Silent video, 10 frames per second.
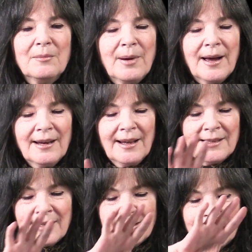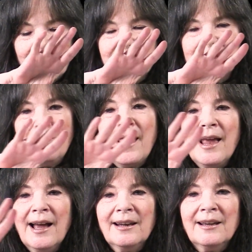but it's as though he's
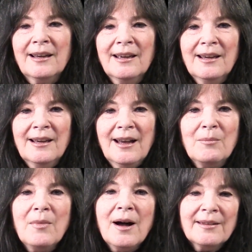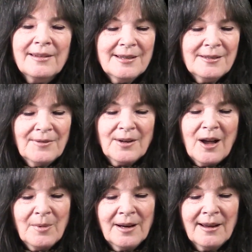panning among these
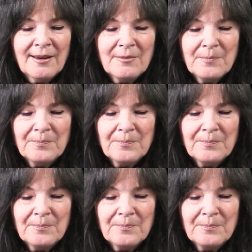phenomena.